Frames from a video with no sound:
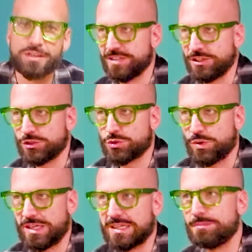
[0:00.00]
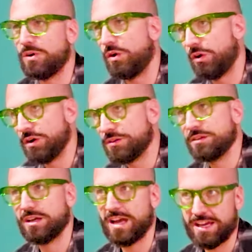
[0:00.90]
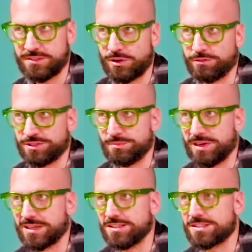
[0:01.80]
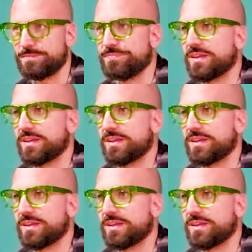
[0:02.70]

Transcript: then you train them on and off the pedals,